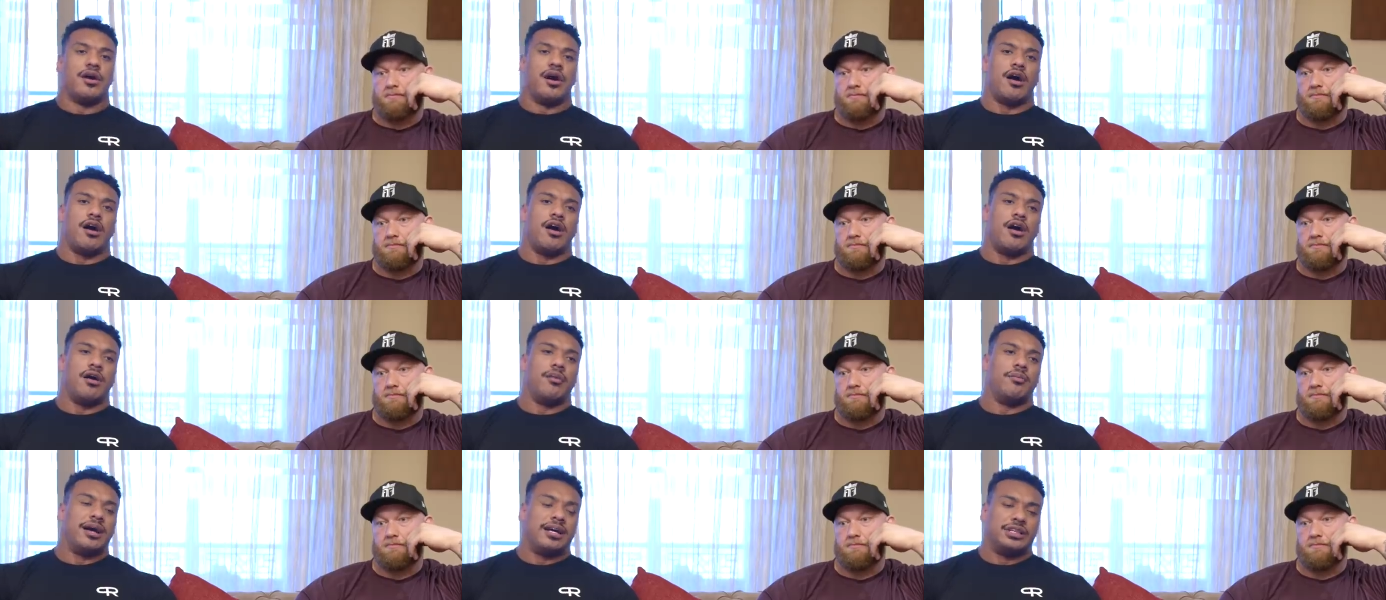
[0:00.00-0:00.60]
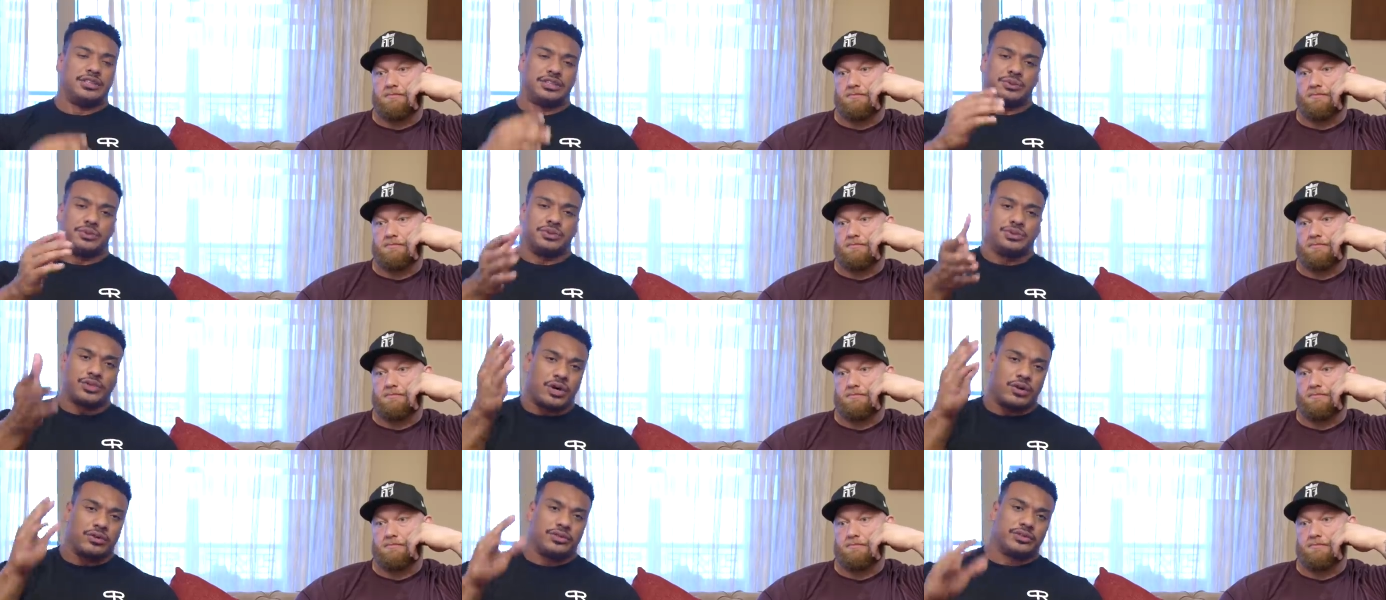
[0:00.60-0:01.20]
Speaker 1: um, as a
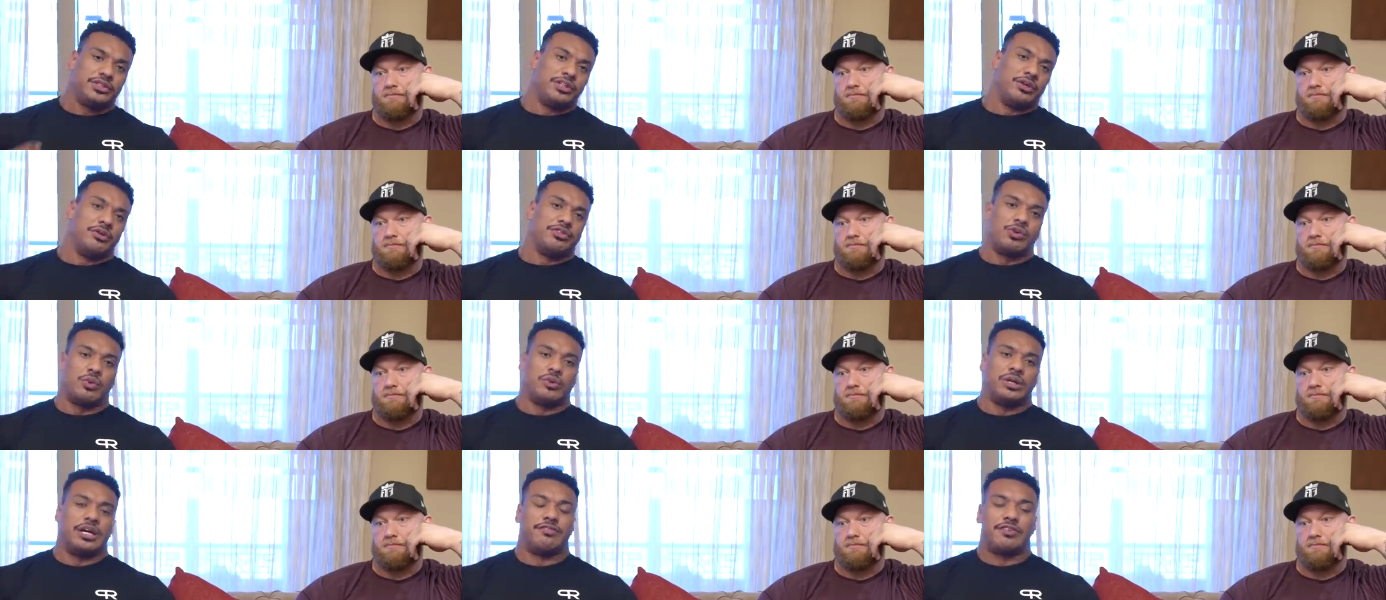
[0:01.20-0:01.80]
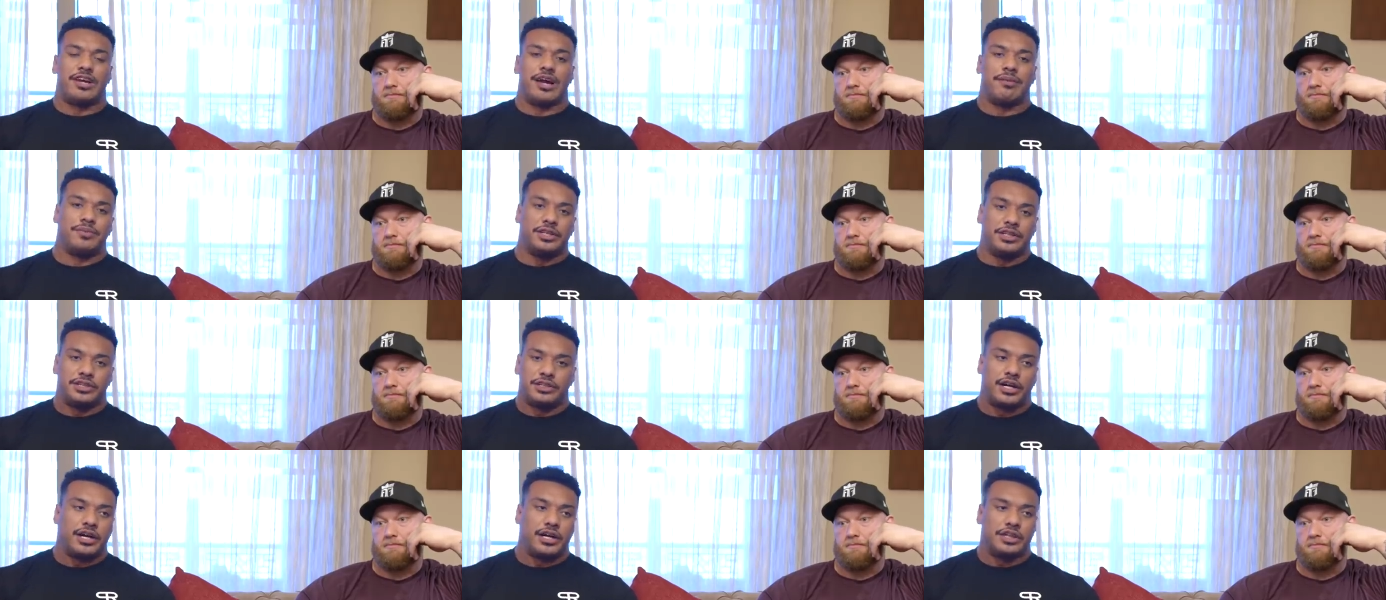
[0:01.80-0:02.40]
result you know thornap kept
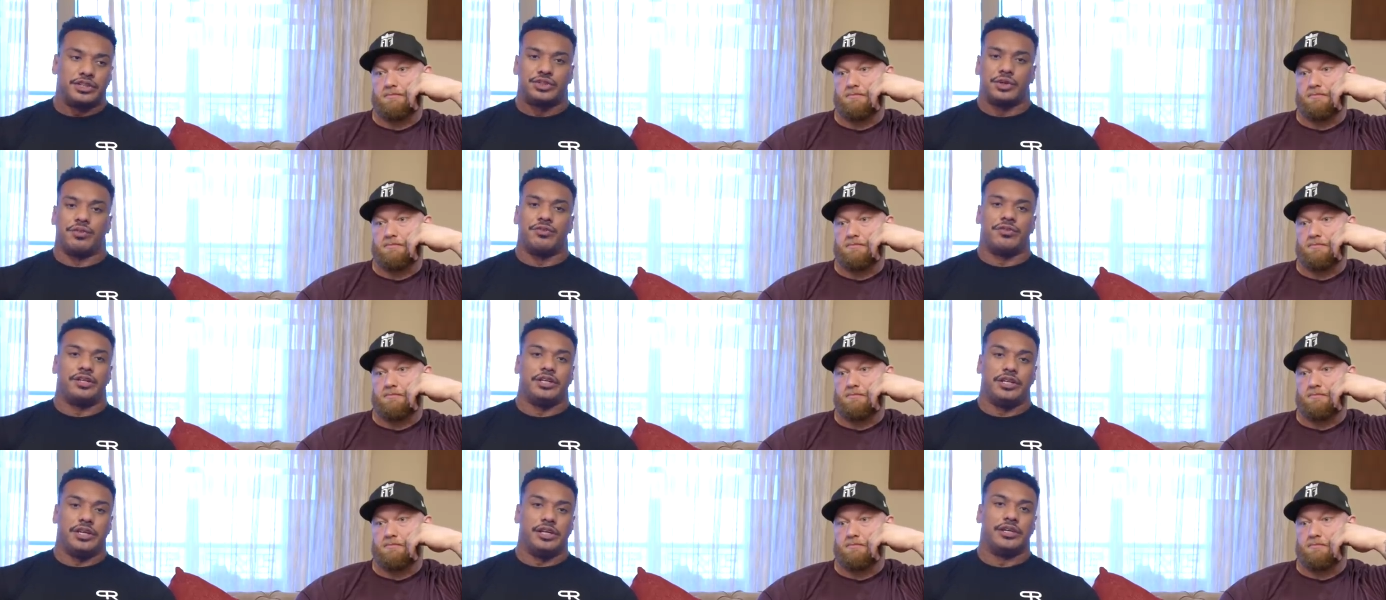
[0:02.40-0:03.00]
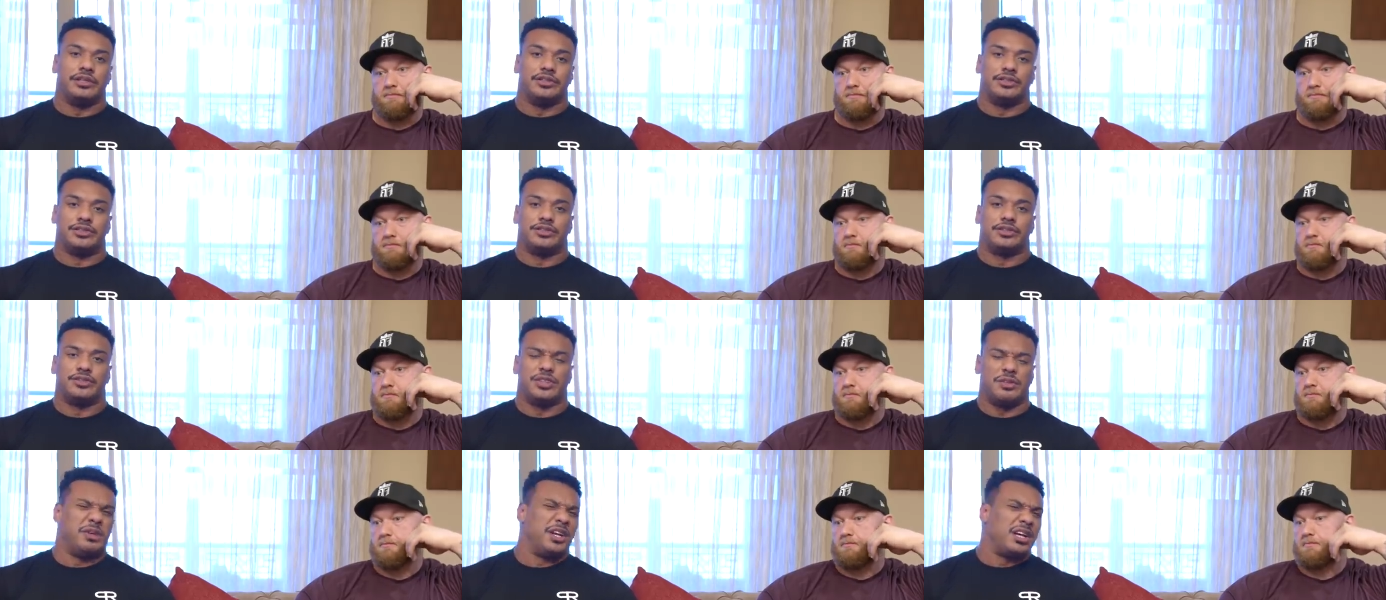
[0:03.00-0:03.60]
in touch over the
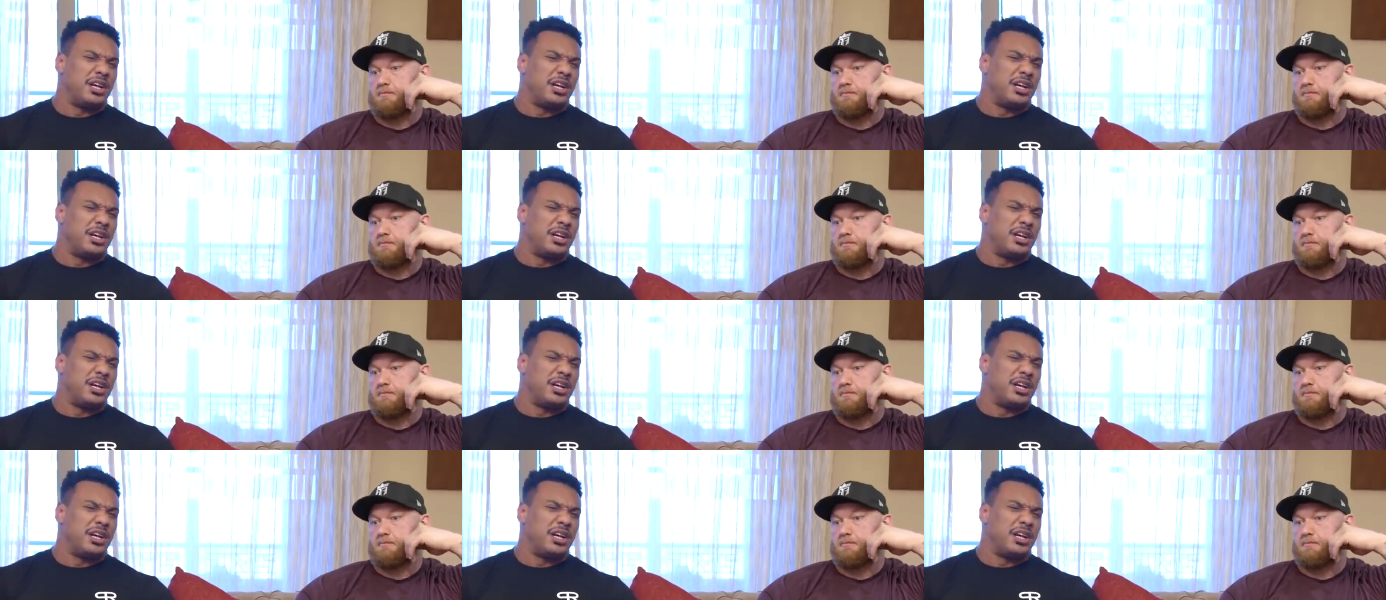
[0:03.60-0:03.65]
years I mean,